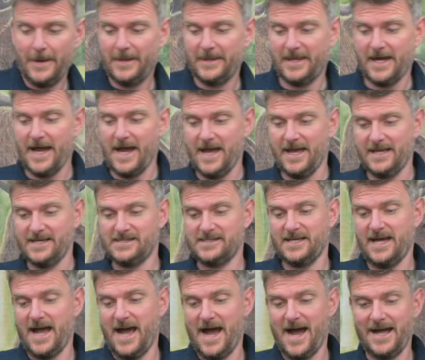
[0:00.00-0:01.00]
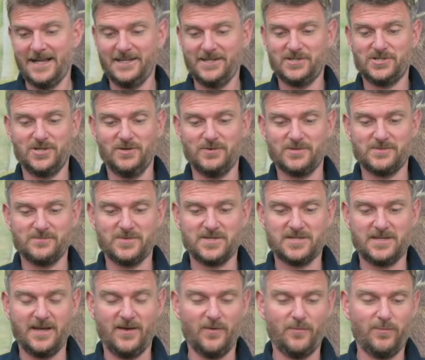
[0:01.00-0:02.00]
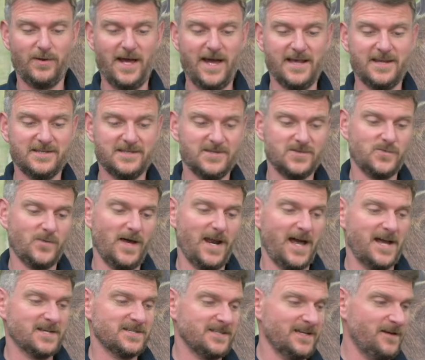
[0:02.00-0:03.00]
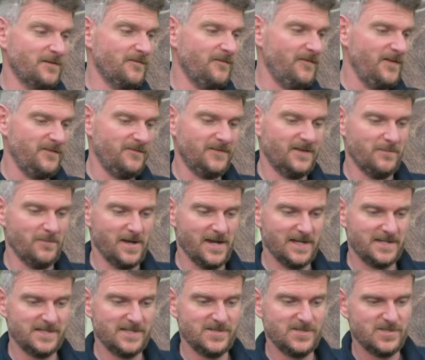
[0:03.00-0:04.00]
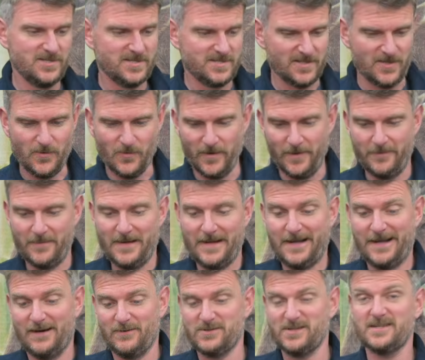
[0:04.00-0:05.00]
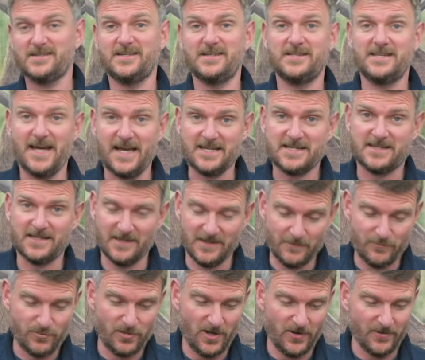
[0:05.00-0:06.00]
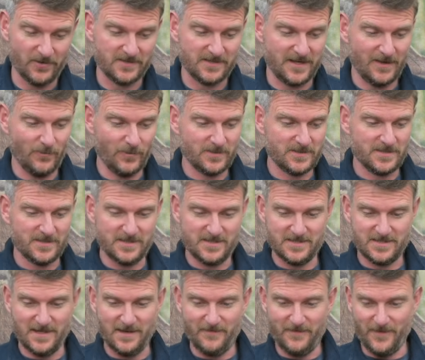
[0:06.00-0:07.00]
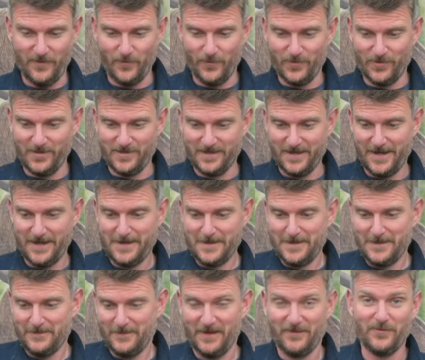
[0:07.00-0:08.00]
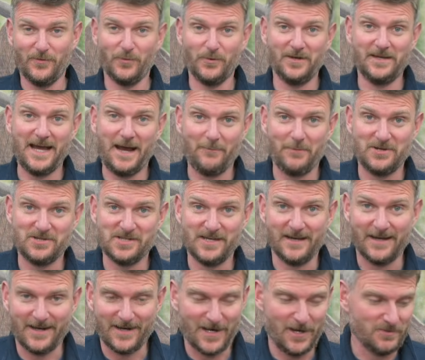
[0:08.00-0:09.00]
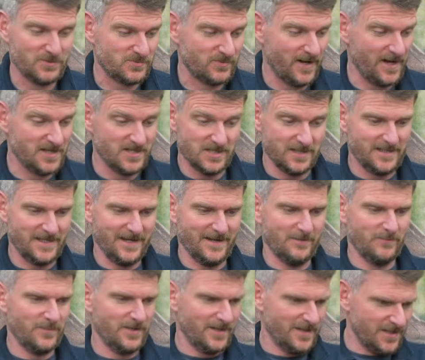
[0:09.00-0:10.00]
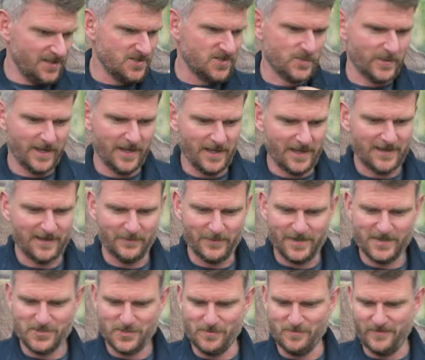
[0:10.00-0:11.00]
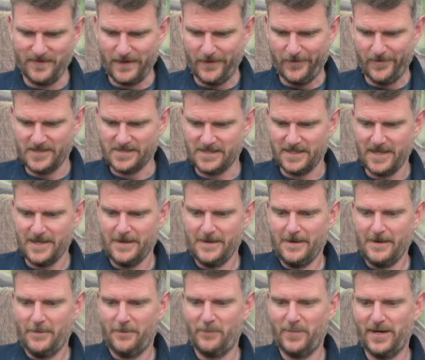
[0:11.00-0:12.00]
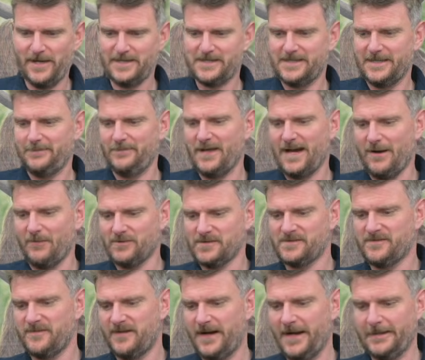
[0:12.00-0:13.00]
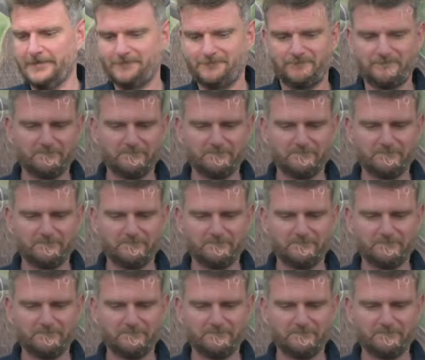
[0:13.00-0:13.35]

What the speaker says: that is that. I did shoot some steel plates as well actually at 50 metres, just to, I was actually testing the product and I wanted to see if it would damage it at close range. It didn't, but they did swing a little bit too vigorously, but that was fine.